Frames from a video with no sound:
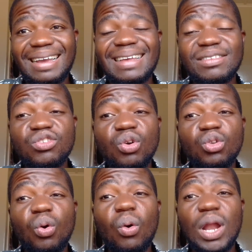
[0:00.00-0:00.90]
It's
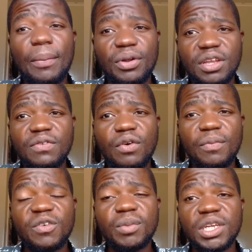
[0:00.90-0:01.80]
not all about
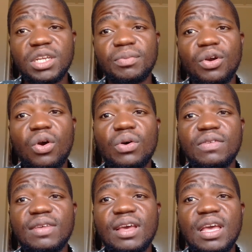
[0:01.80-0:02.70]
information,
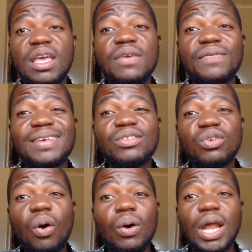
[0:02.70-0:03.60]
because if
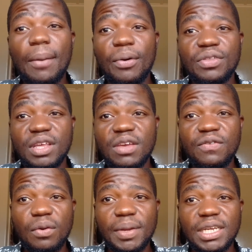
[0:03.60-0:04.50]
it's all about the
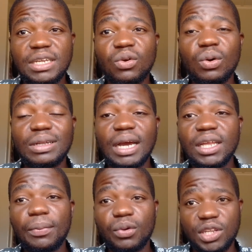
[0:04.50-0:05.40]
information or
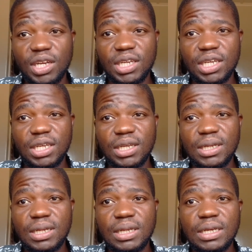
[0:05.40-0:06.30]
data protection,
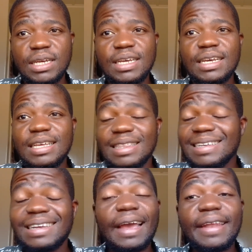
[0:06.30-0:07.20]
the
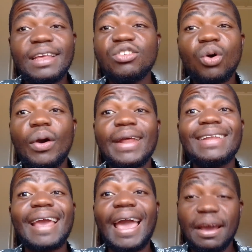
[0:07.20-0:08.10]
Chinese
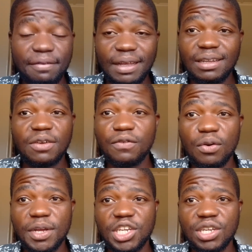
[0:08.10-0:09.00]
already have that
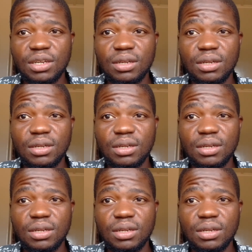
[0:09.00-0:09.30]
information.